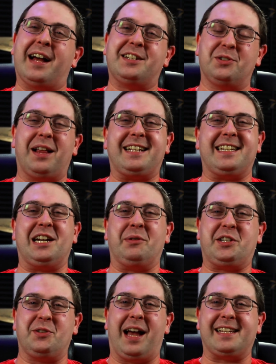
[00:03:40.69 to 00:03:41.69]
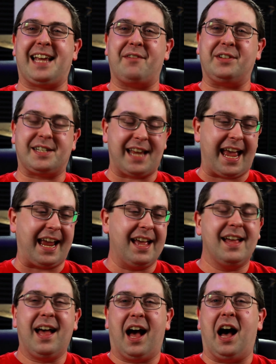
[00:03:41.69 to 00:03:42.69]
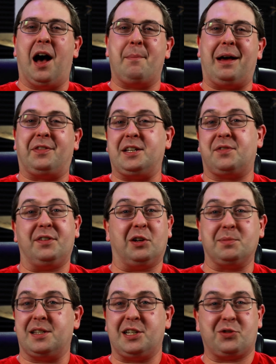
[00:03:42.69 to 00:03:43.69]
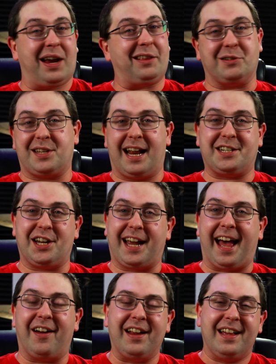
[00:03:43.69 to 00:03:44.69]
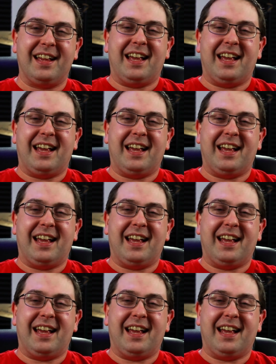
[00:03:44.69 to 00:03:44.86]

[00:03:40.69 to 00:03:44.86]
I do like to hear what you guys have to say about these films and these trailers that I check out.